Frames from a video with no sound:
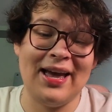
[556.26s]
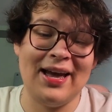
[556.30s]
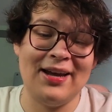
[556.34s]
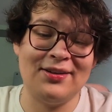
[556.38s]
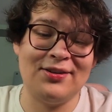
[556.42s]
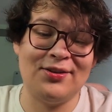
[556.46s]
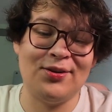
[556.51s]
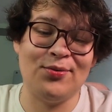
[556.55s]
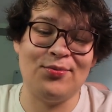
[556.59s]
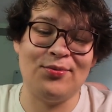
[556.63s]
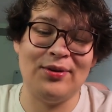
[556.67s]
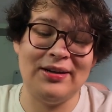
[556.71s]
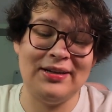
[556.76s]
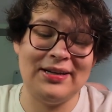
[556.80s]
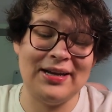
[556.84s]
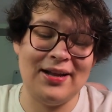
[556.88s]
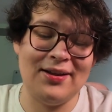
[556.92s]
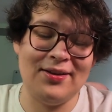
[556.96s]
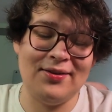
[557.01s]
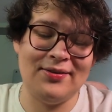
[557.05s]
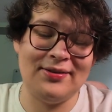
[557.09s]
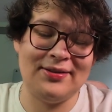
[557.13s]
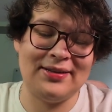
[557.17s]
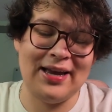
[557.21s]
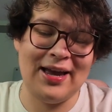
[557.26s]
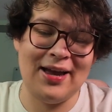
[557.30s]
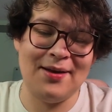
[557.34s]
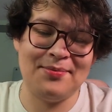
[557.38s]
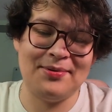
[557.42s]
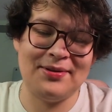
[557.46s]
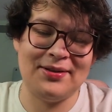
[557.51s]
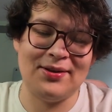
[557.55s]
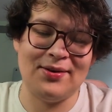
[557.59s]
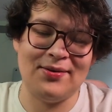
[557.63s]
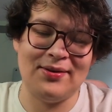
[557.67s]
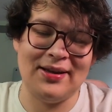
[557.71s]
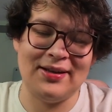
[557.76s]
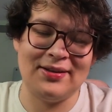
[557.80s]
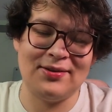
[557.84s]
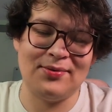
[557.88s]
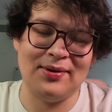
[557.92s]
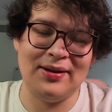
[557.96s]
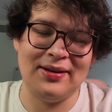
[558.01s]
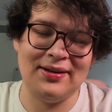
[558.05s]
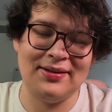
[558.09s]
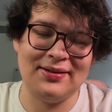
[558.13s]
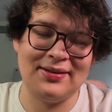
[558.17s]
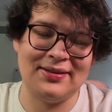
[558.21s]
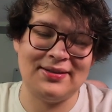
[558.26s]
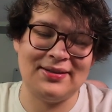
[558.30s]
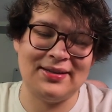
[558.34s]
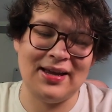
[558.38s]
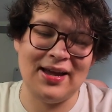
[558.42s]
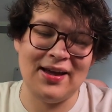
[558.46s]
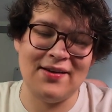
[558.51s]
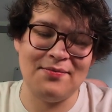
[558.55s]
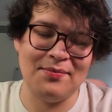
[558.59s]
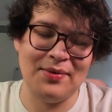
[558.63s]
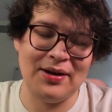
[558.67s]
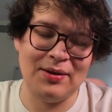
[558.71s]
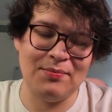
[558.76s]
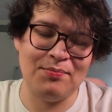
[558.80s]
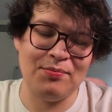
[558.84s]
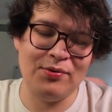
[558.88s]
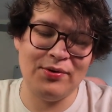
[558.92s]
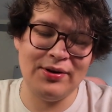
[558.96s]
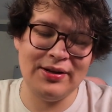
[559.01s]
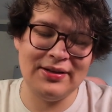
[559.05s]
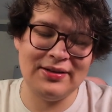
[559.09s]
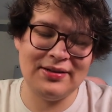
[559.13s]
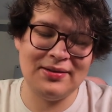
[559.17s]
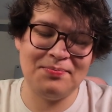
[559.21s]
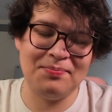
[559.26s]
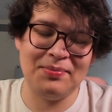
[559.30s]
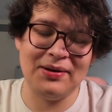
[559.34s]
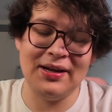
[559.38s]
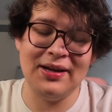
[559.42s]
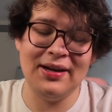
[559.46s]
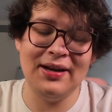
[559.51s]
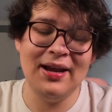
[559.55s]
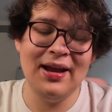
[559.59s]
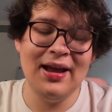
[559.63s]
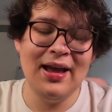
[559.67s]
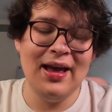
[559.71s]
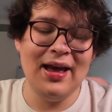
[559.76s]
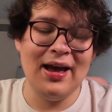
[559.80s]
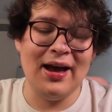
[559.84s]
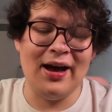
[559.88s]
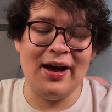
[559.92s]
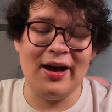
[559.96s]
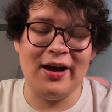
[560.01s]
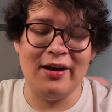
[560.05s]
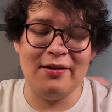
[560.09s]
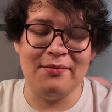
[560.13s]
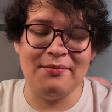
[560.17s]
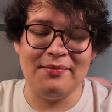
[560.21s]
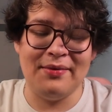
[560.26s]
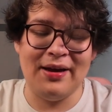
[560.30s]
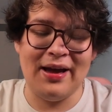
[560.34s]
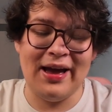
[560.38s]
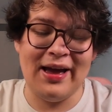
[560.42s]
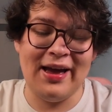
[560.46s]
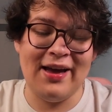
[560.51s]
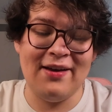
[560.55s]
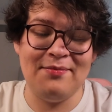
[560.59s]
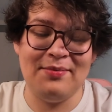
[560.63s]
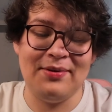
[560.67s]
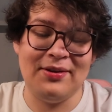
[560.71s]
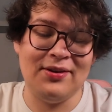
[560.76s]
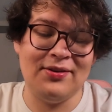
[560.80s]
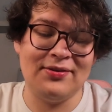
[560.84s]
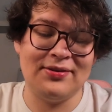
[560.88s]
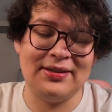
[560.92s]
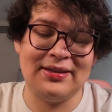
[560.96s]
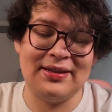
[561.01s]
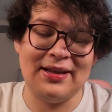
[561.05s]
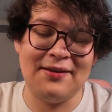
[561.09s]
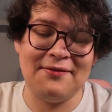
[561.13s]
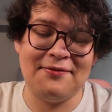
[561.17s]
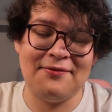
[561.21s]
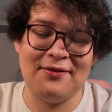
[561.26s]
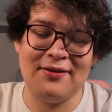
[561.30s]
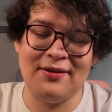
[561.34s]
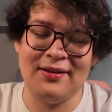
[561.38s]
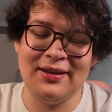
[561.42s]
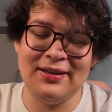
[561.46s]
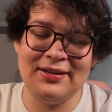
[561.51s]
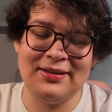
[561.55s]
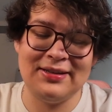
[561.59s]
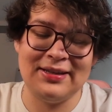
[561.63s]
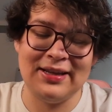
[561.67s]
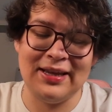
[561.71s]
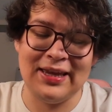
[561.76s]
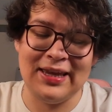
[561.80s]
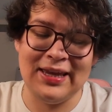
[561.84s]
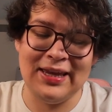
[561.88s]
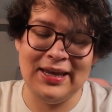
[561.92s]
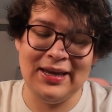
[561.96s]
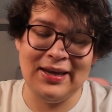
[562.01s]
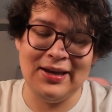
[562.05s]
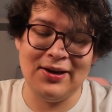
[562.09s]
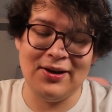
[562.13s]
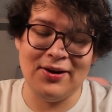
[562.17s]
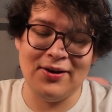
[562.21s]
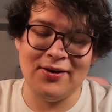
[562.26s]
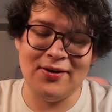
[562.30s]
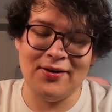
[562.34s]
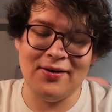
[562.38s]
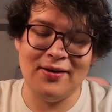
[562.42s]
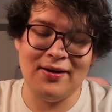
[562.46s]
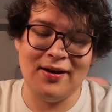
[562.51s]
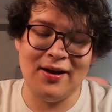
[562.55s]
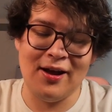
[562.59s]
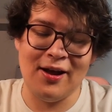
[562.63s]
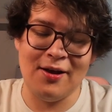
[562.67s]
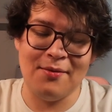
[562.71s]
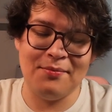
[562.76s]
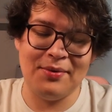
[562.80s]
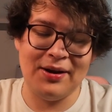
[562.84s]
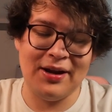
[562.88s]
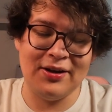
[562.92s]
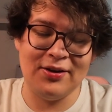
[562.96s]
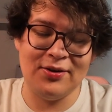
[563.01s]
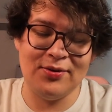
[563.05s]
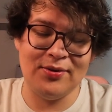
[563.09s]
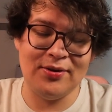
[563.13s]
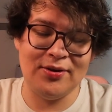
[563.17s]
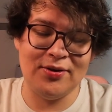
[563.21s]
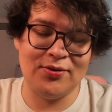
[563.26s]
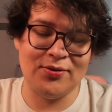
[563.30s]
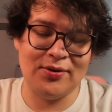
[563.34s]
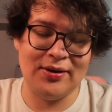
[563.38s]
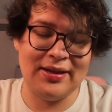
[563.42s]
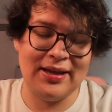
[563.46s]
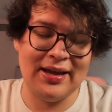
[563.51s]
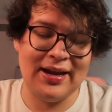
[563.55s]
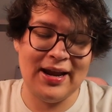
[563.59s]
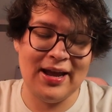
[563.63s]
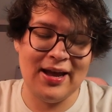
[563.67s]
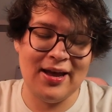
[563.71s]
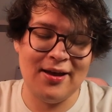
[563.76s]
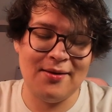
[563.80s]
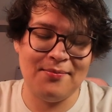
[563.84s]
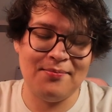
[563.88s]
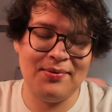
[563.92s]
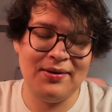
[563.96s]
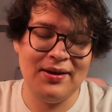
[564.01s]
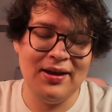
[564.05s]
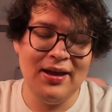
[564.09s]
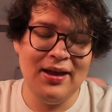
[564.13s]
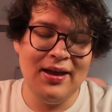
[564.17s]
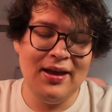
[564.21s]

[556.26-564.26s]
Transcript: to re-download this app, so that's why it doesn't say I have many points, but I have been using that for at least a year, but I do enjoy that app.